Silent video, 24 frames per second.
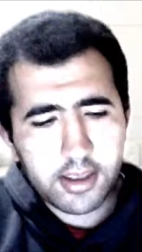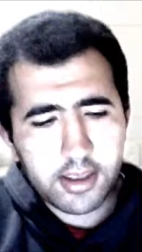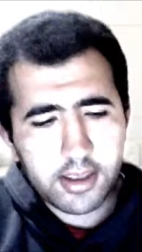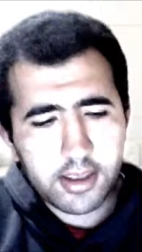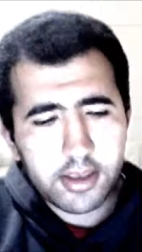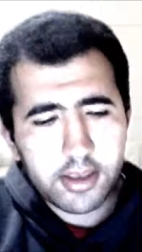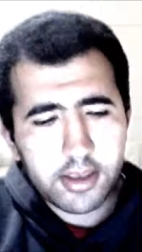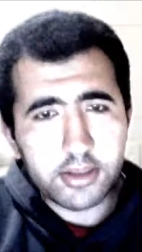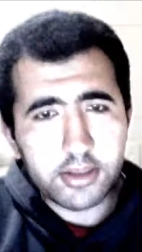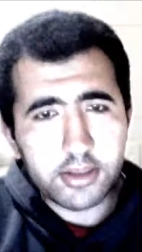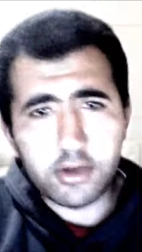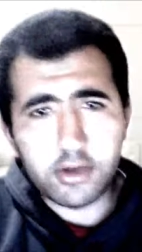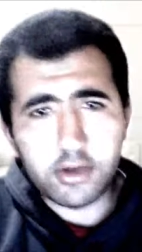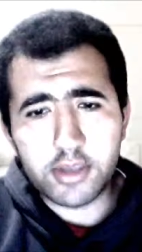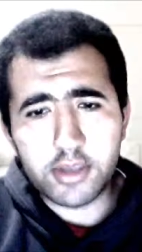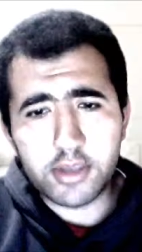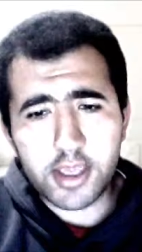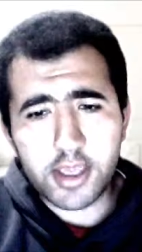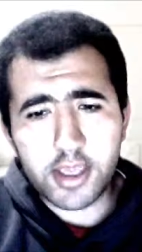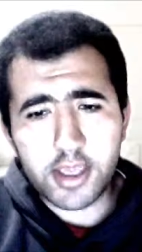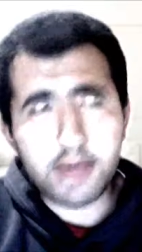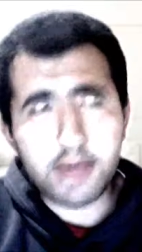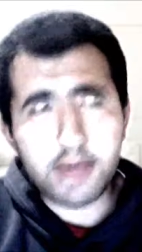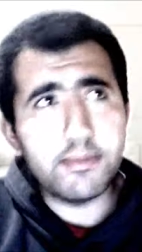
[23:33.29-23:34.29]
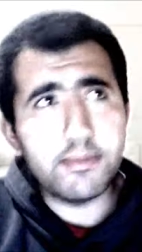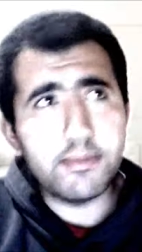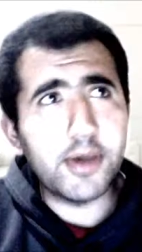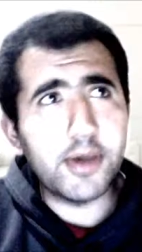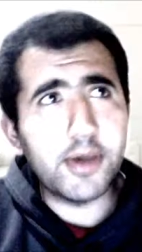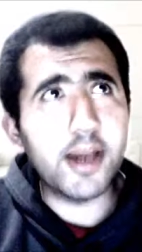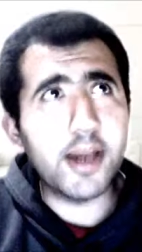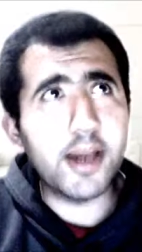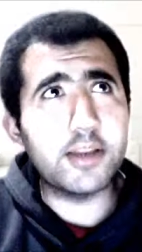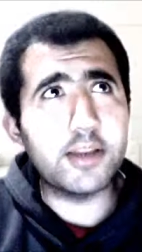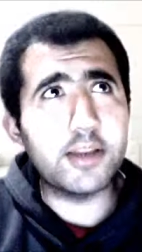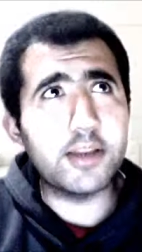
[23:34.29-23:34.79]
Don't come back
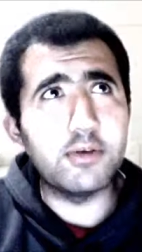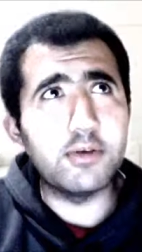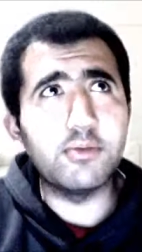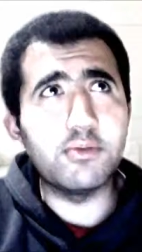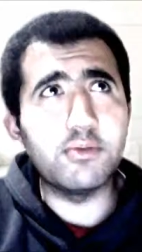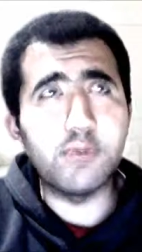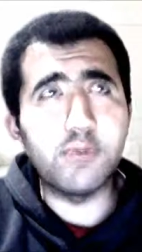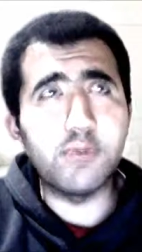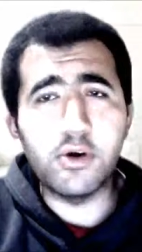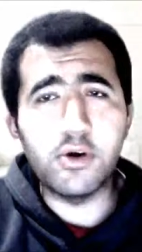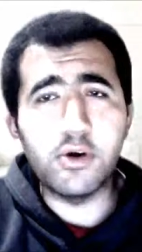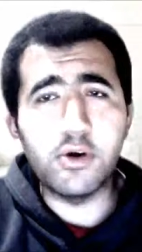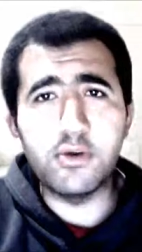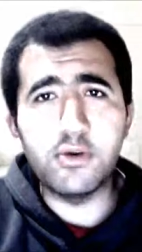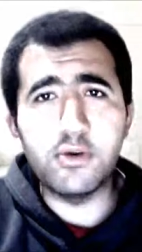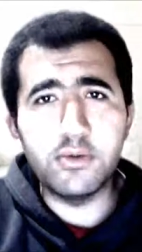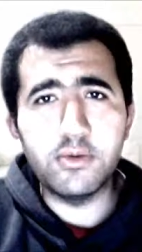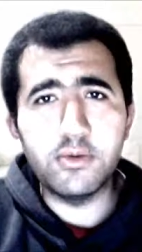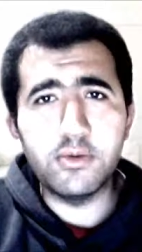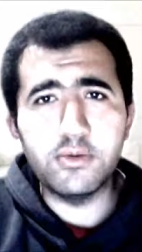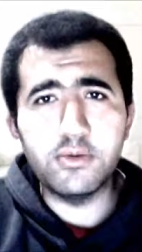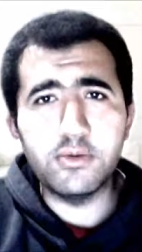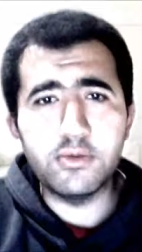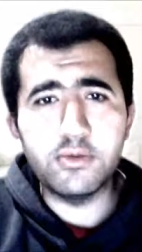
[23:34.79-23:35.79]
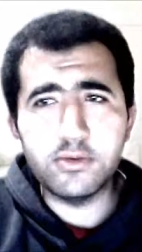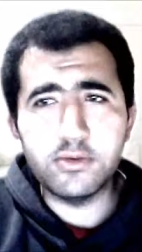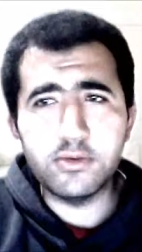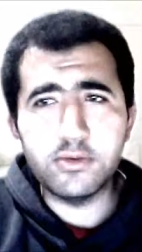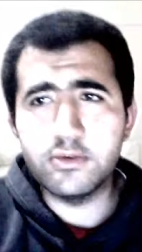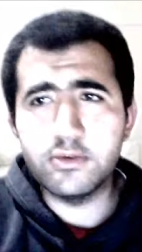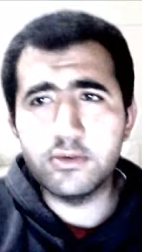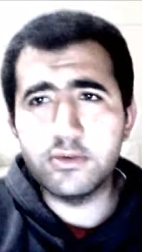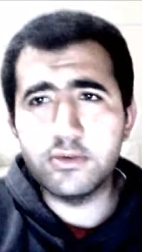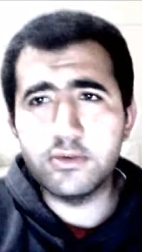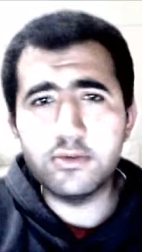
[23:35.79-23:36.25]
no more.